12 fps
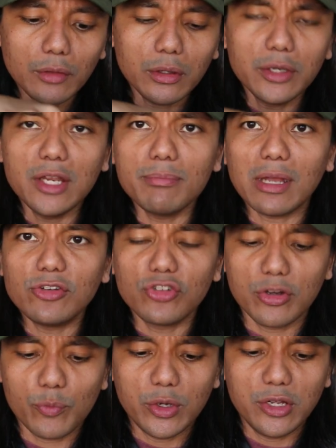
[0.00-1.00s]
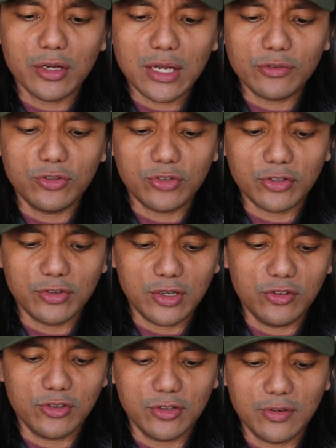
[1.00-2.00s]
He did mention when he announced his
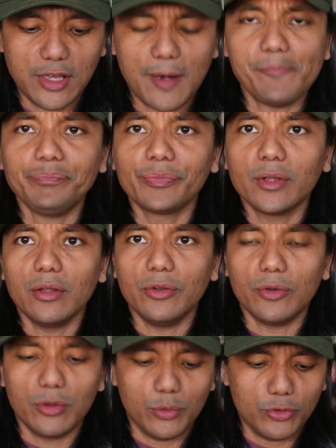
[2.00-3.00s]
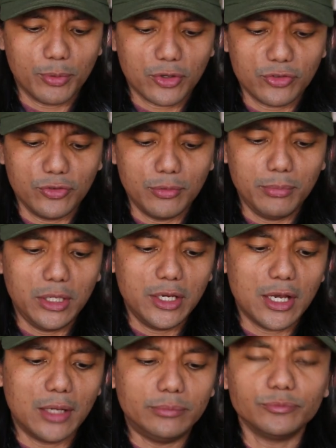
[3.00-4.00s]
resignation that, you know, it was because of the
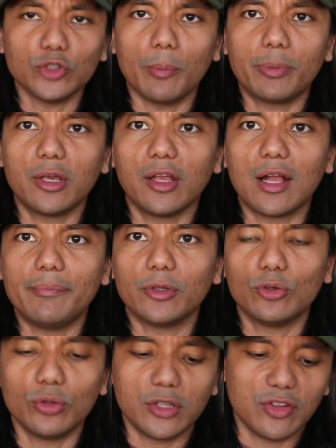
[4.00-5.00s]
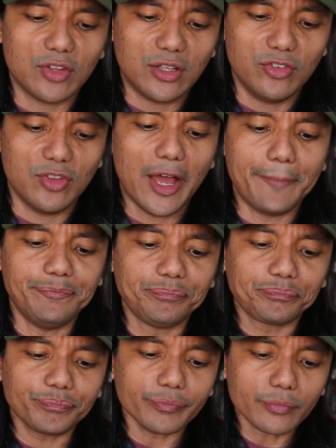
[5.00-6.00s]
media not picking up the good things that he's done
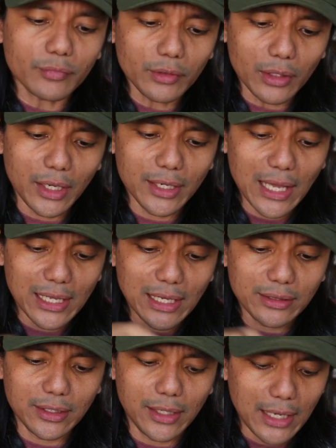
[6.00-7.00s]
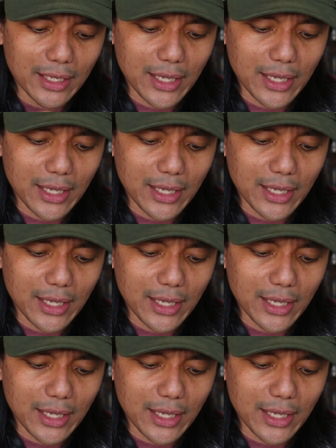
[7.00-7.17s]
and highlighting it.